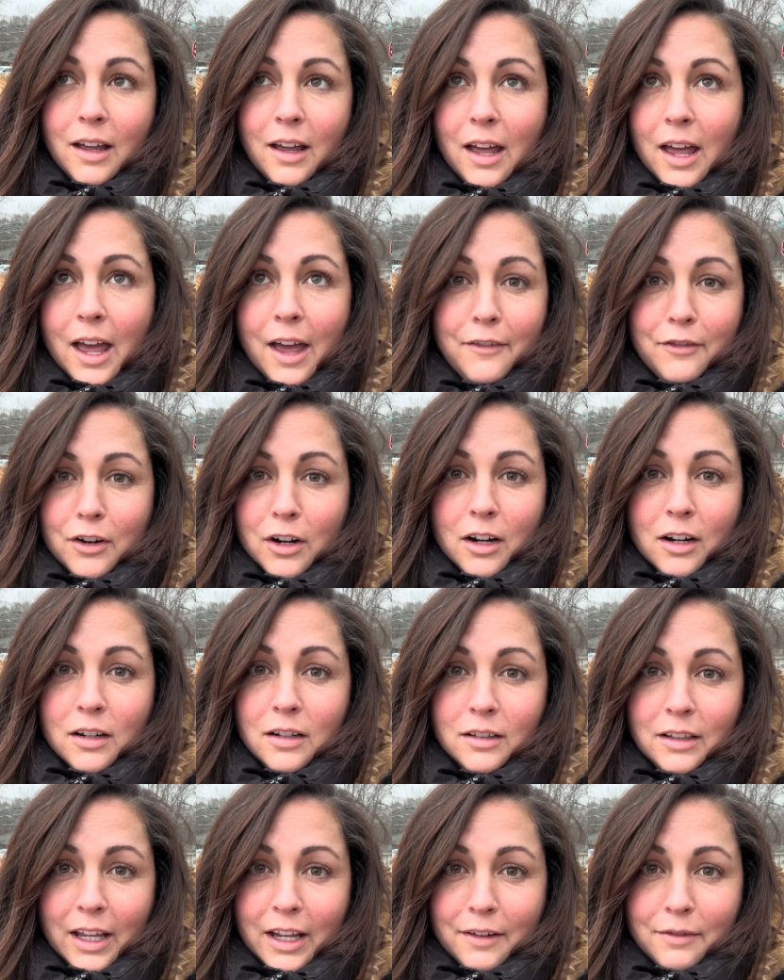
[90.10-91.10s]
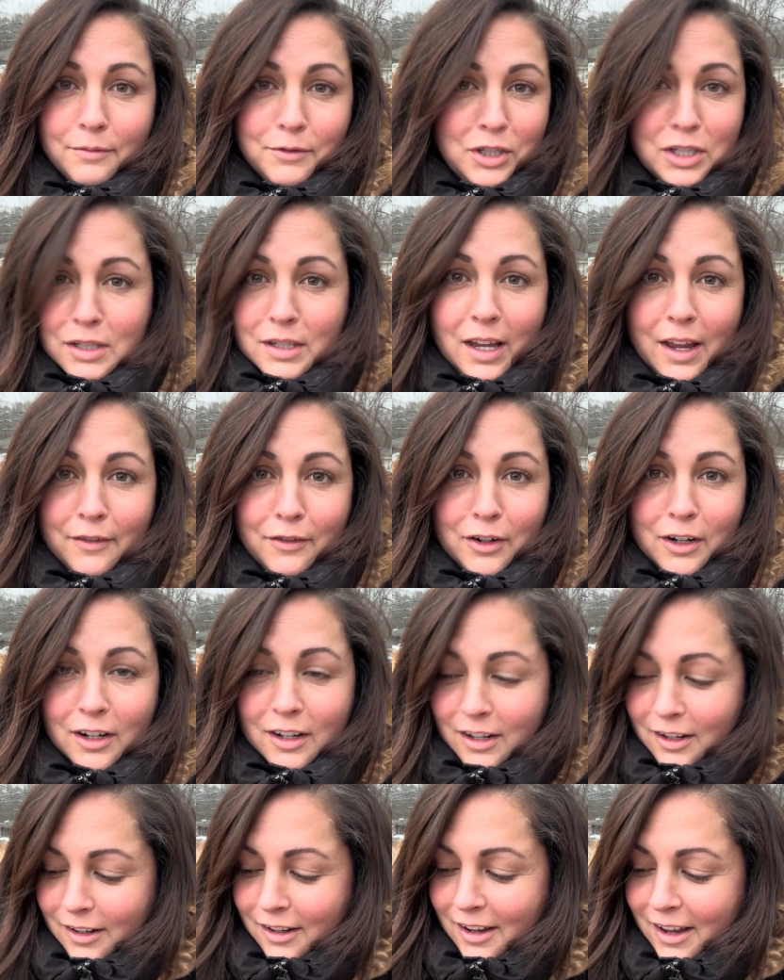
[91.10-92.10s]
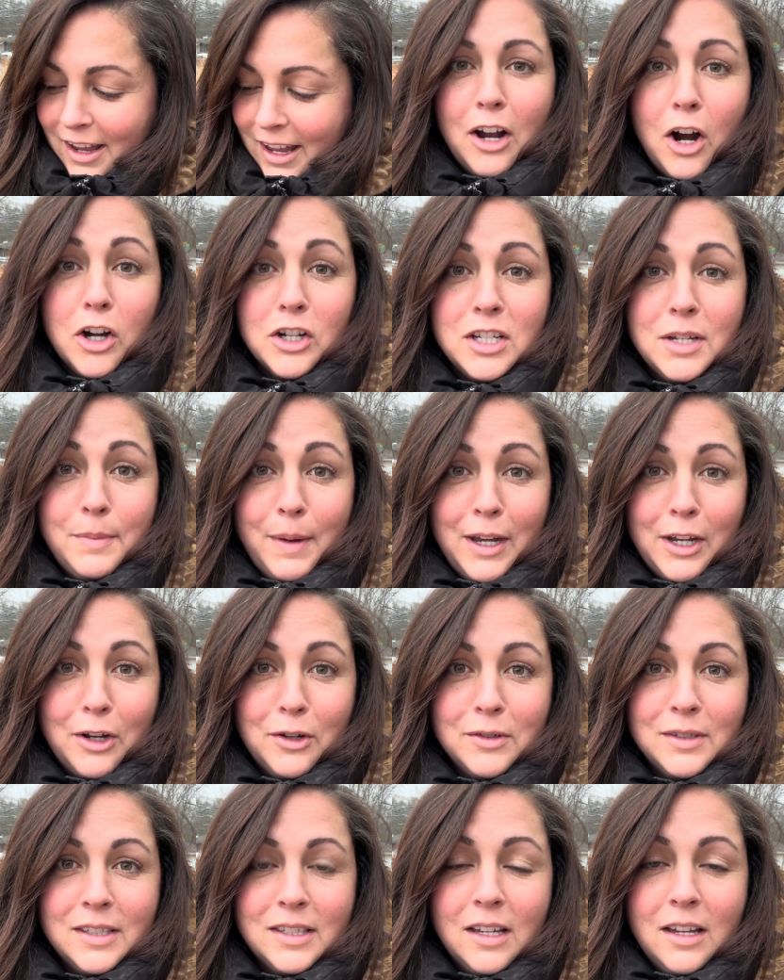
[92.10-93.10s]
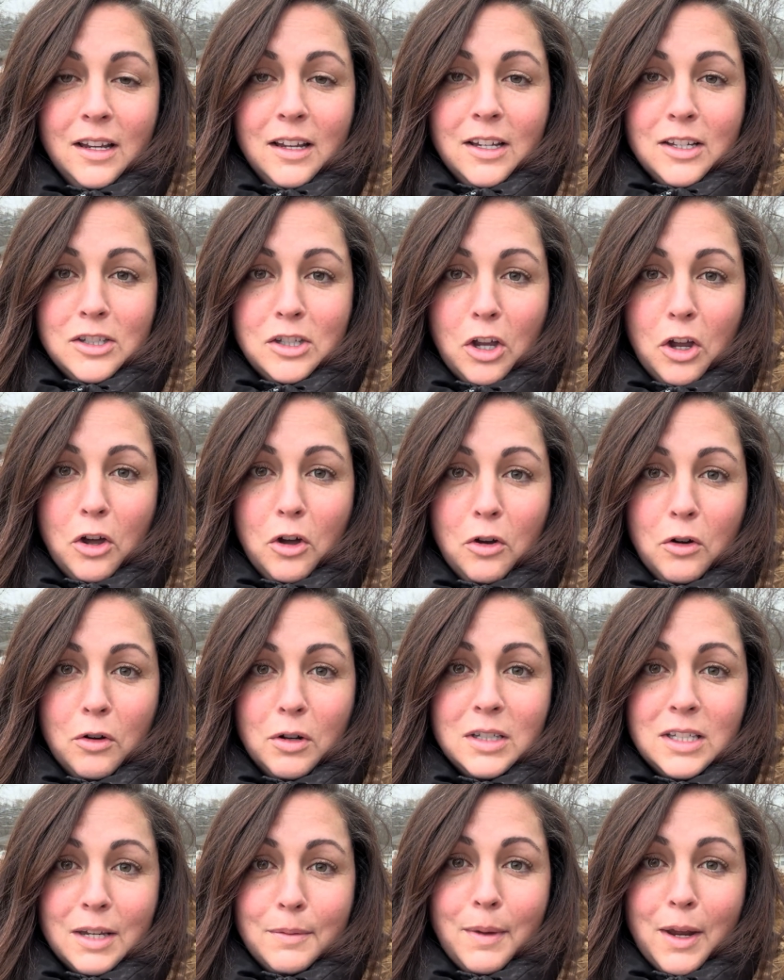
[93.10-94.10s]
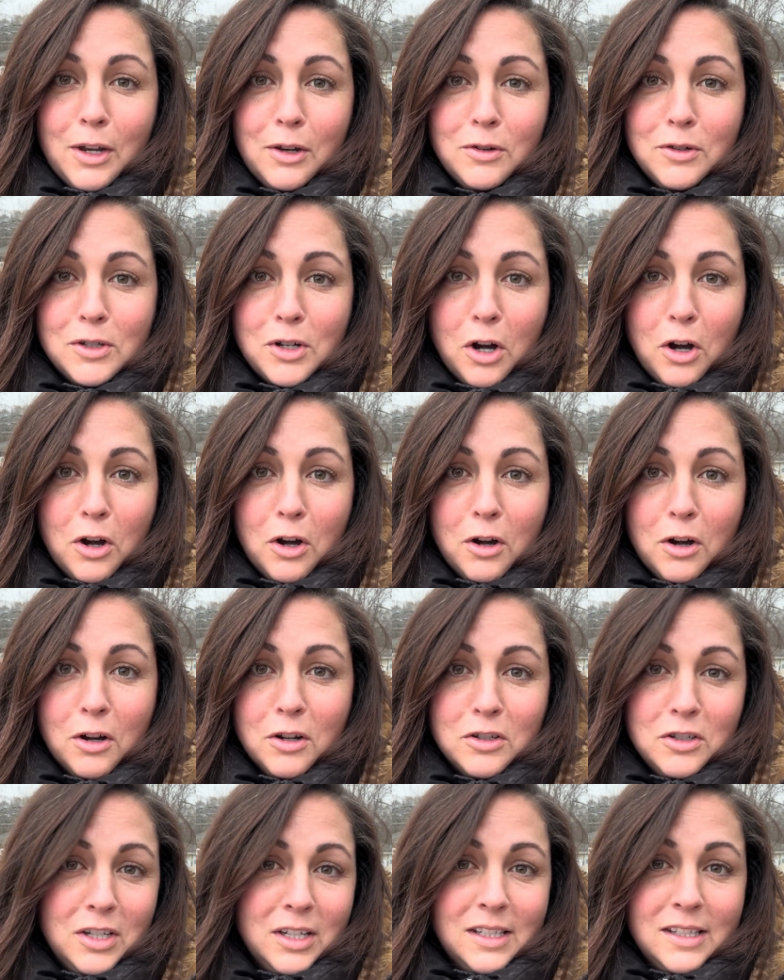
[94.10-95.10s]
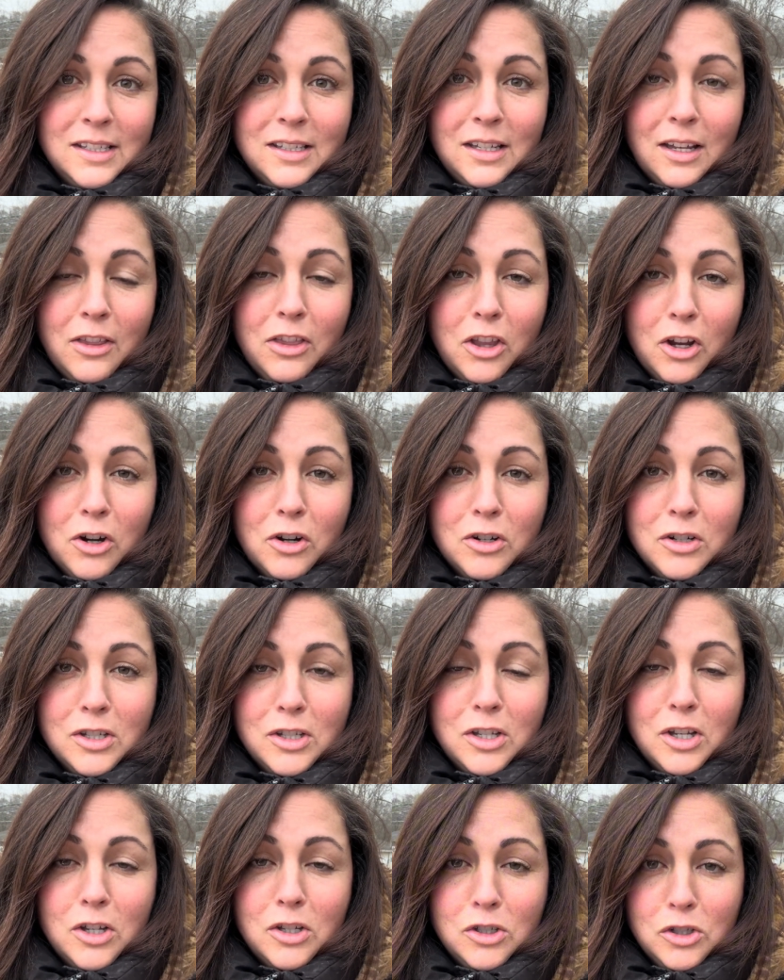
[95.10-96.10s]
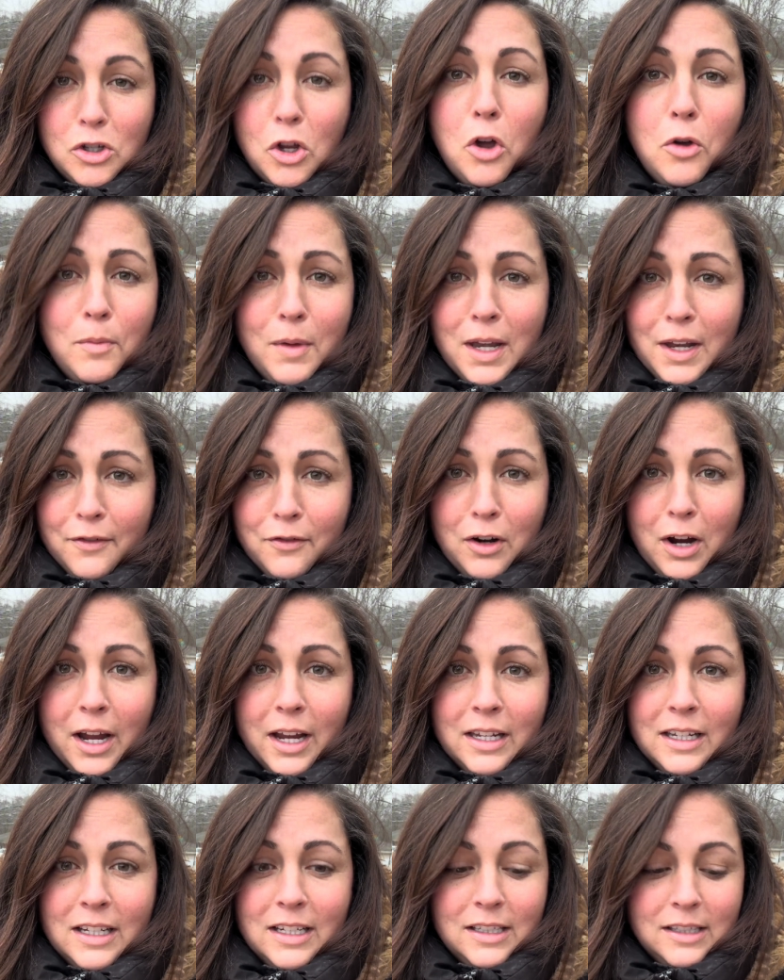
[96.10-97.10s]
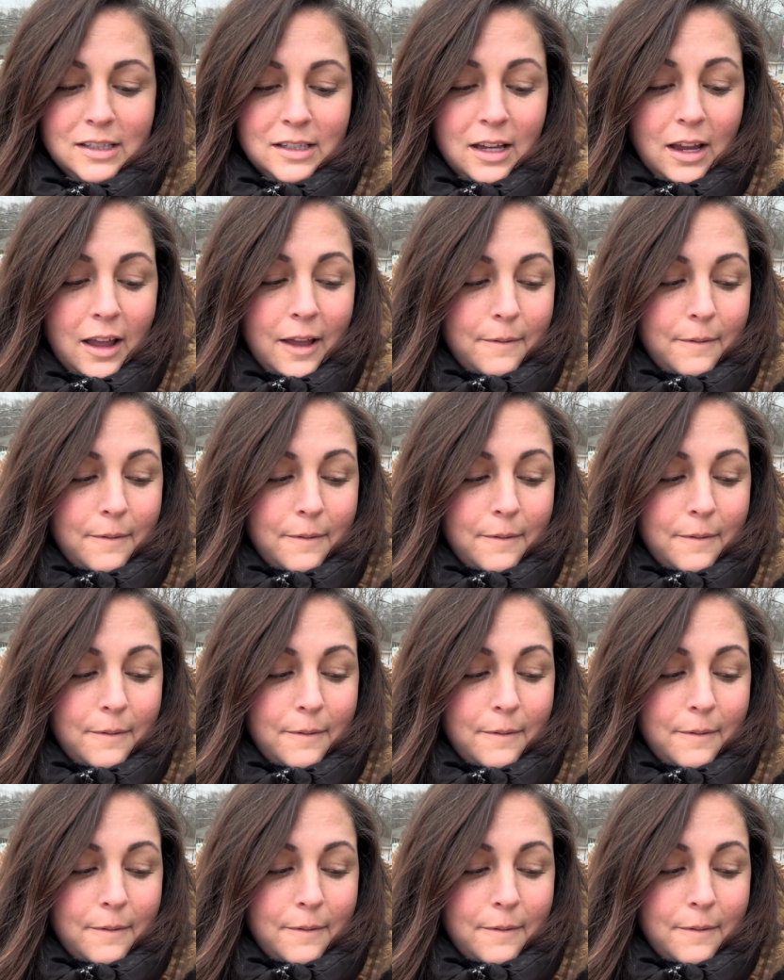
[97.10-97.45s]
ever, like just ever, are tomatoes. So tomatoes are just, there's so many varieties.